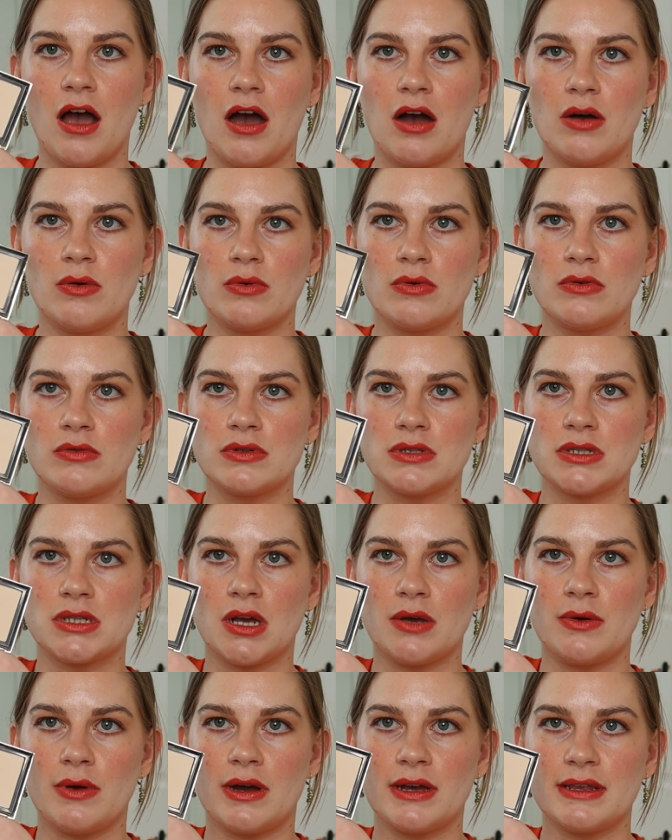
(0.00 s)
Oh,
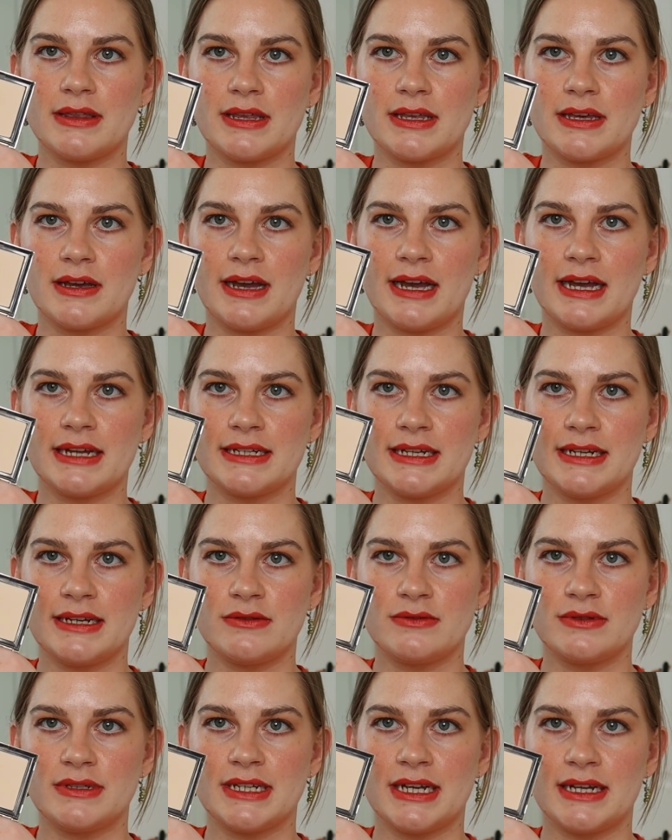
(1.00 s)
also, I think I had a
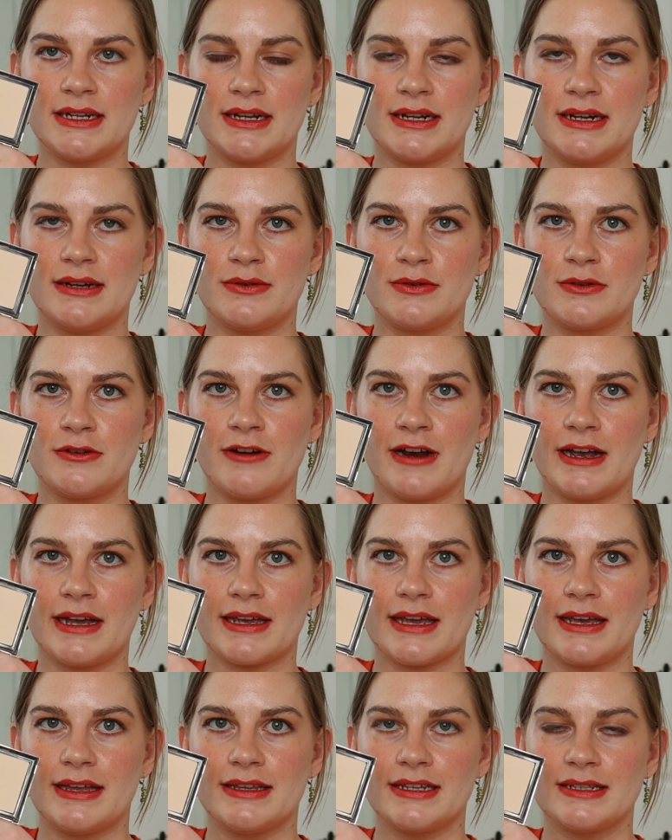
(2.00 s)
little dent, a little
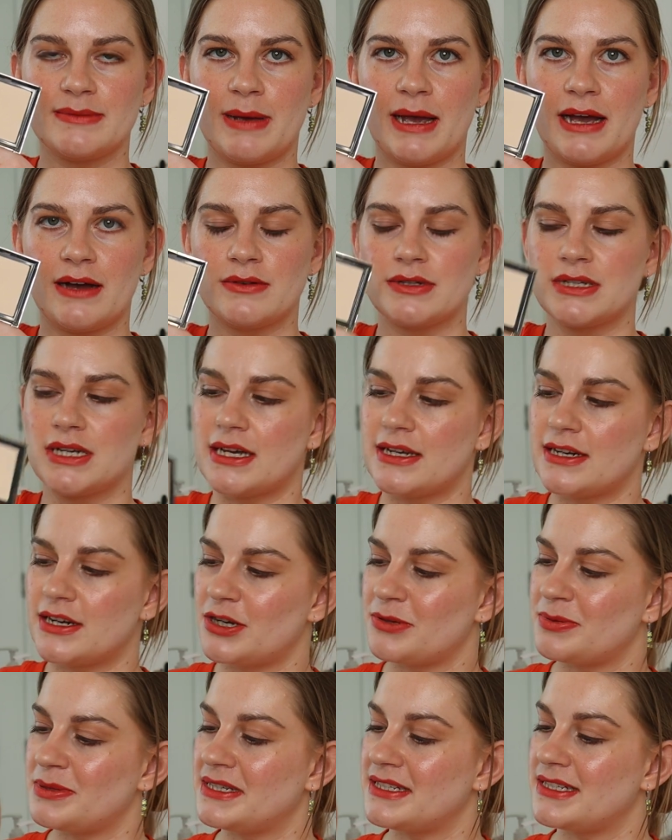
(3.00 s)
crack in this powder, and
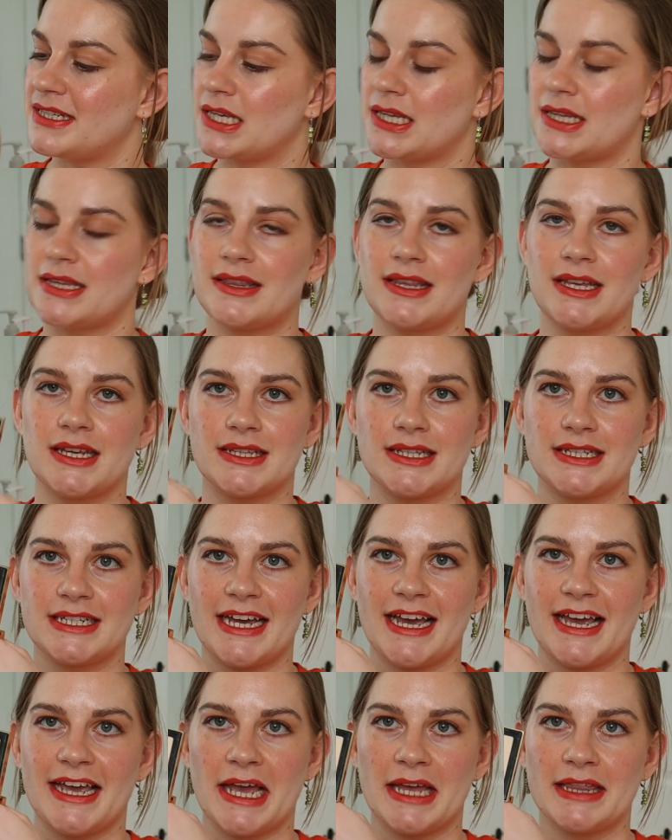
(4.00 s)
I opened it the other
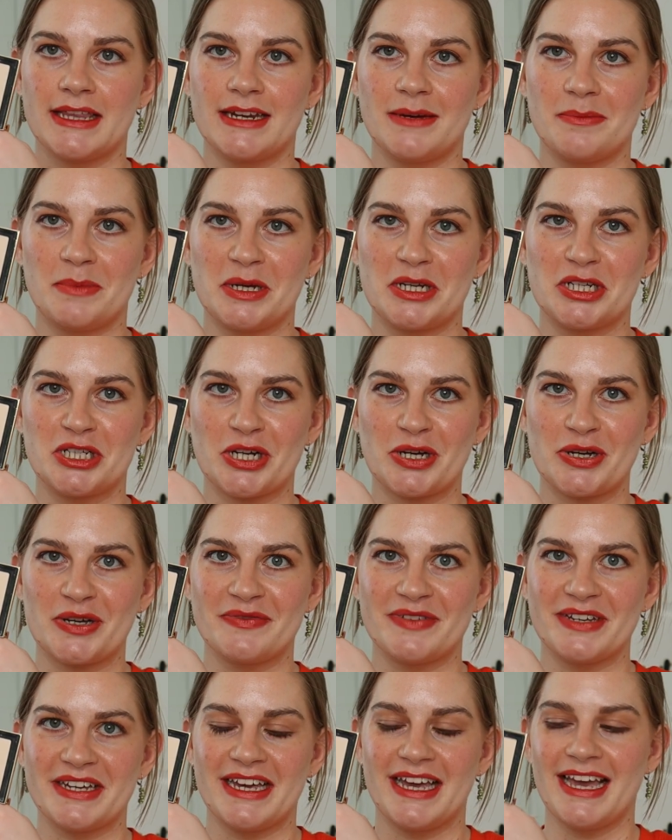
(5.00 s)
day and then a big chunk
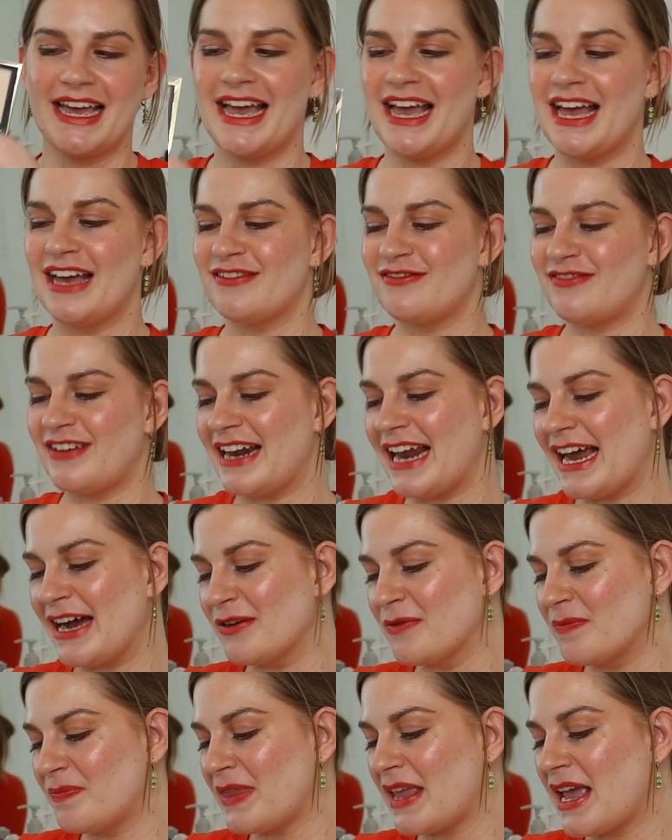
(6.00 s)
of it fell
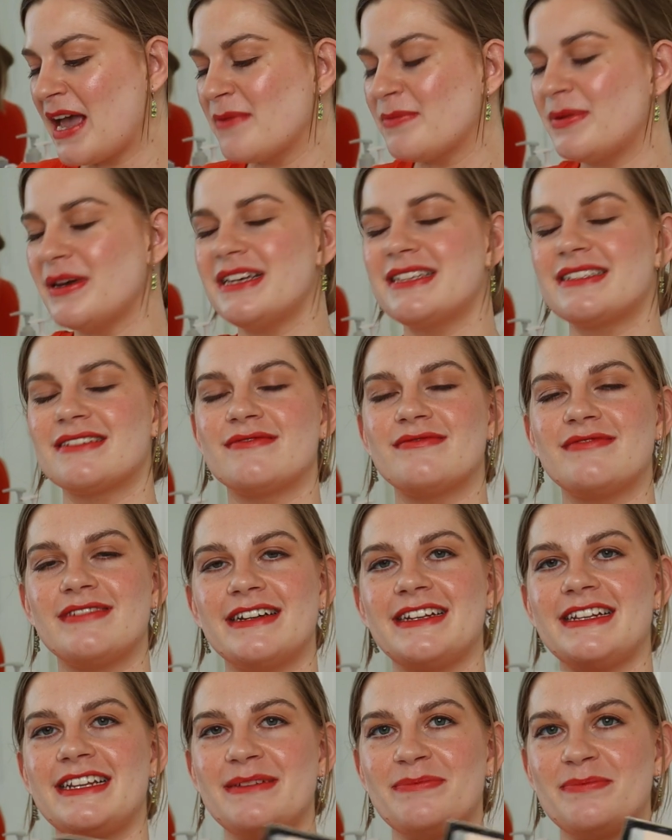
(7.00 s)
out. But it's a
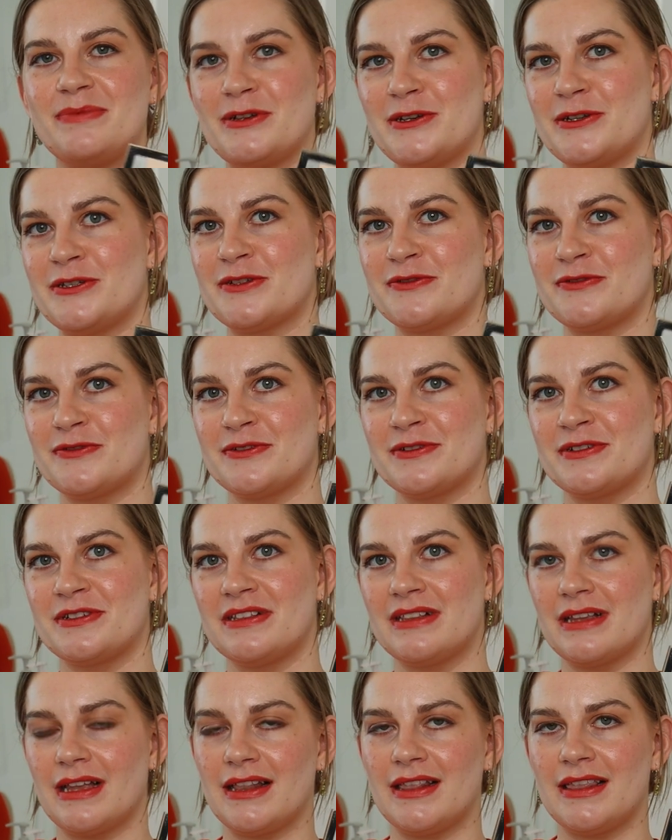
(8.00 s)
really
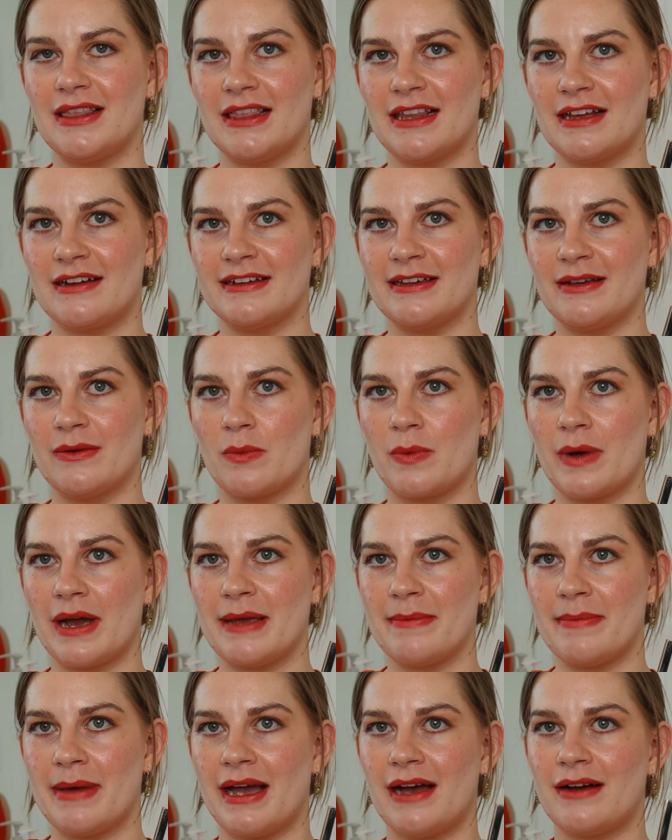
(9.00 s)
beautiful,
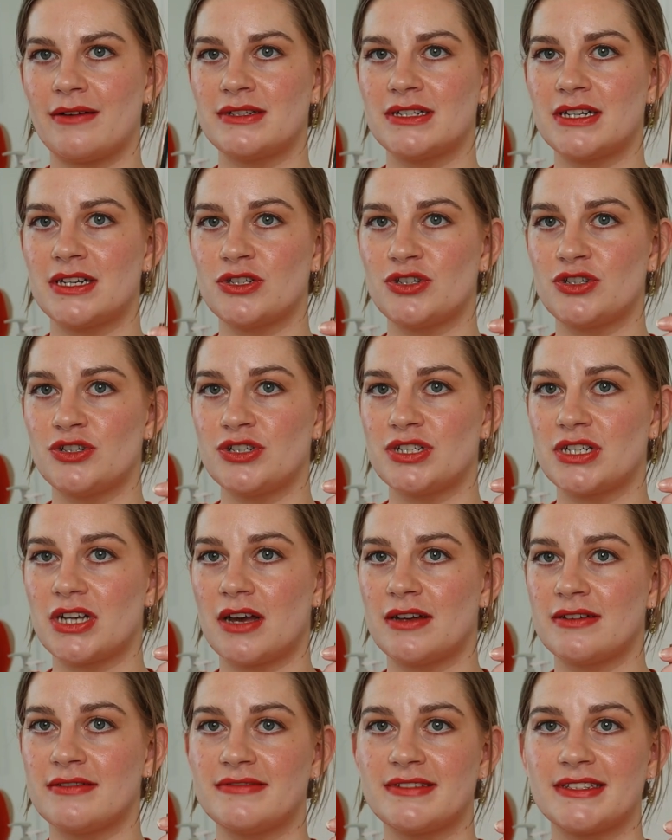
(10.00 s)
lightweight powder, a good
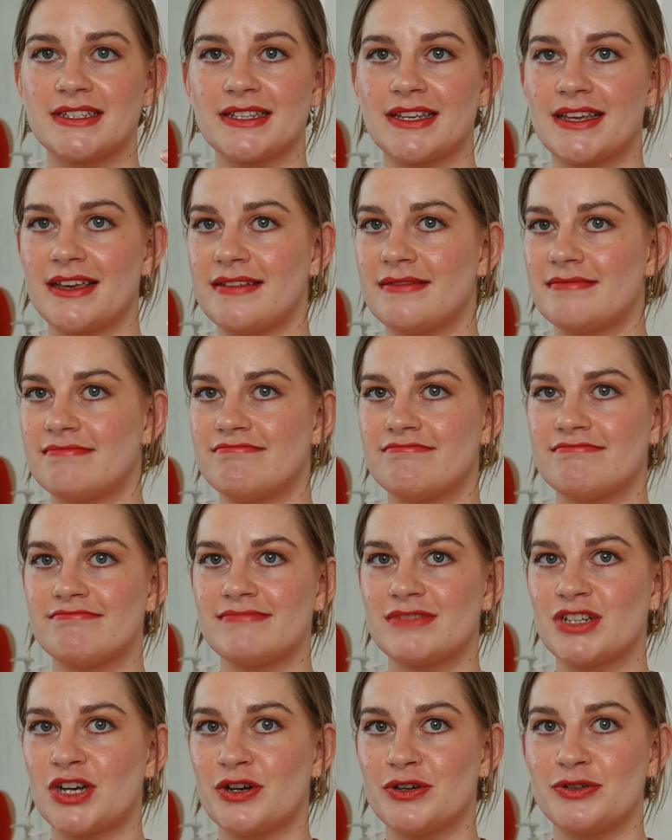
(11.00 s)
kind of skin
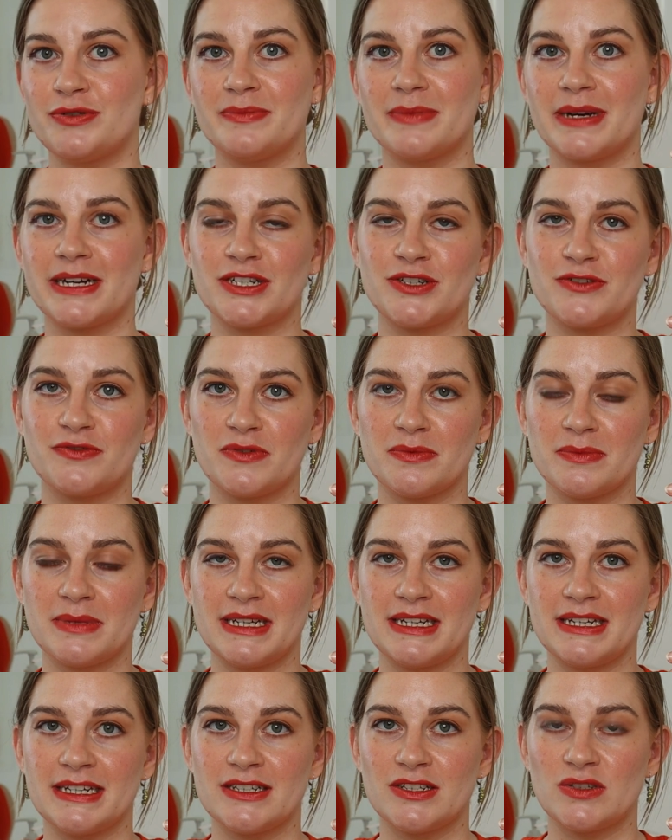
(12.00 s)
tone match for
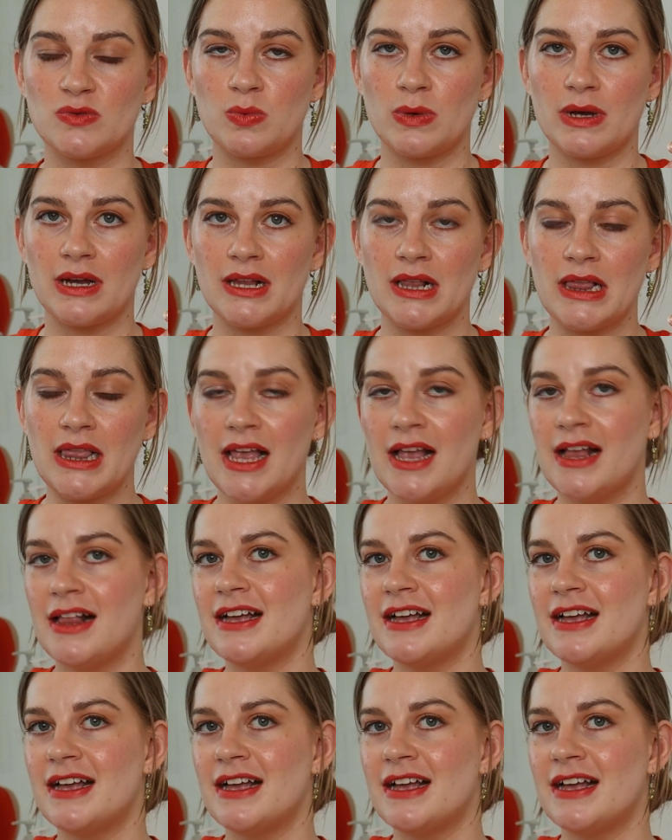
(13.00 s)
me as well.